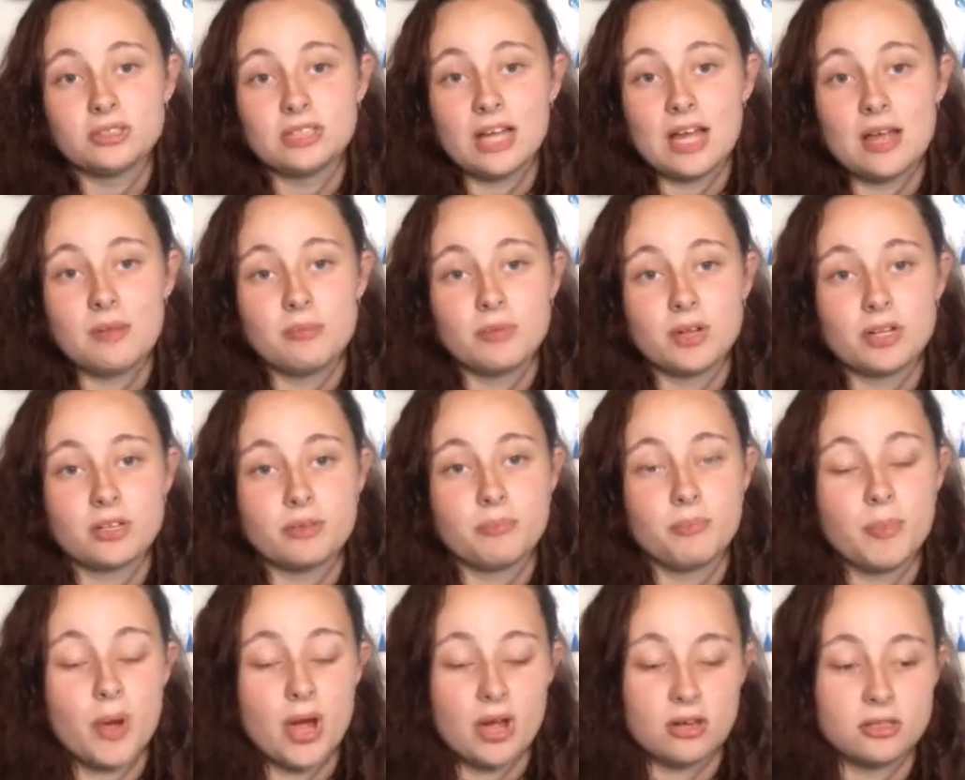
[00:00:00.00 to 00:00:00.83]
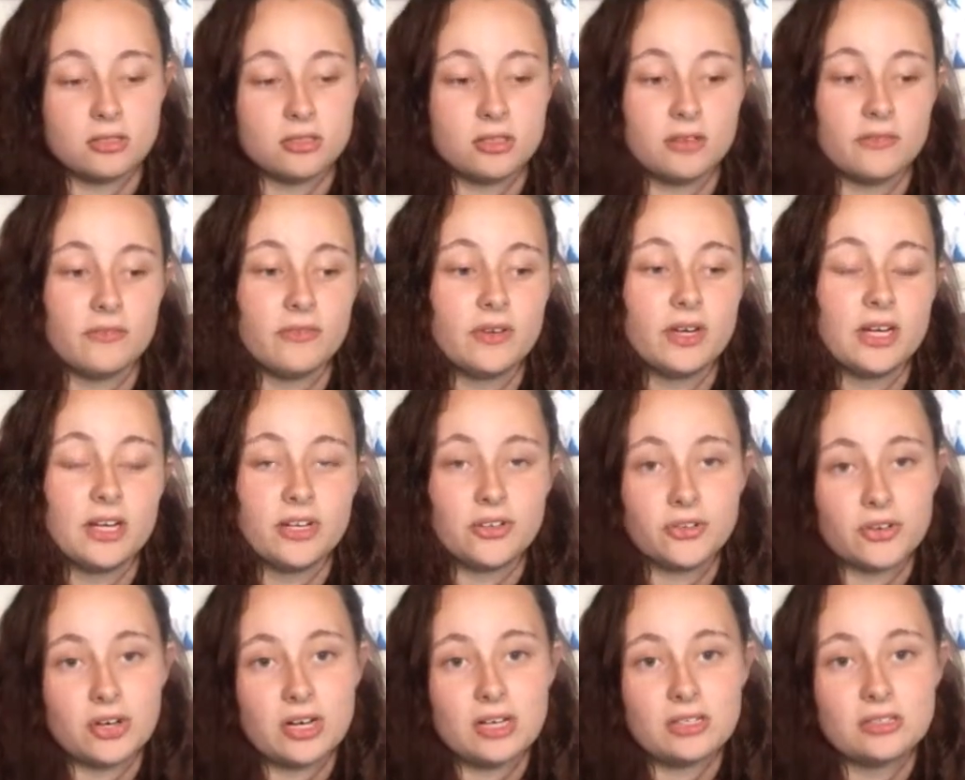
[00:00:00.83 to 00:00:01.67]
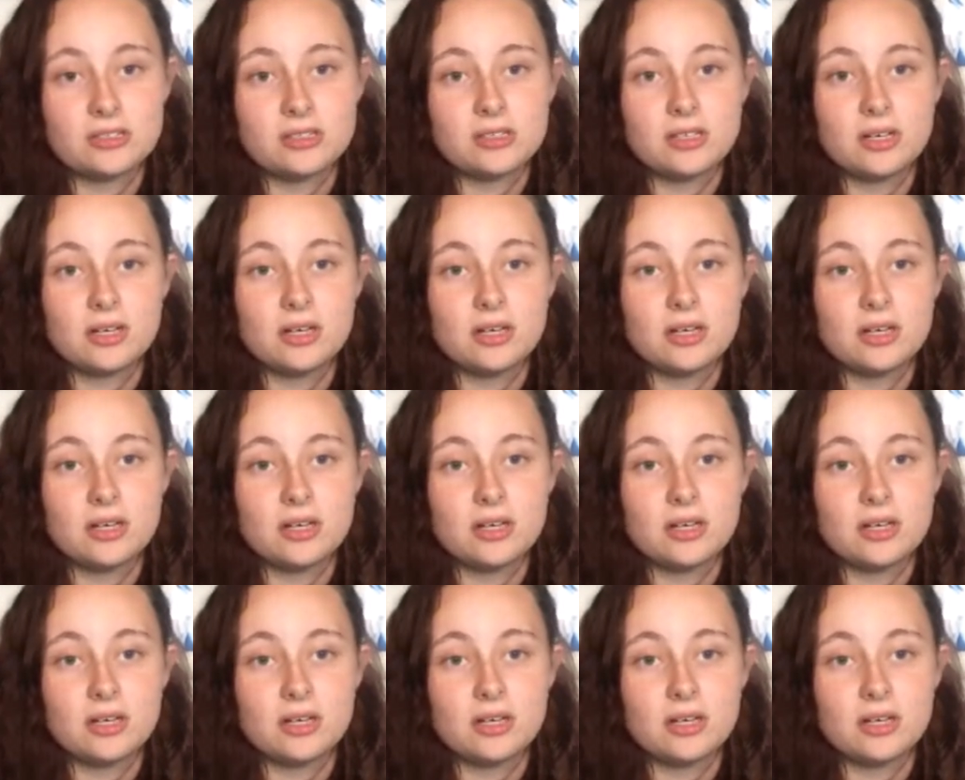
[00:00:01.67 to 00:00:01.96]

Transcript: named as a person of interest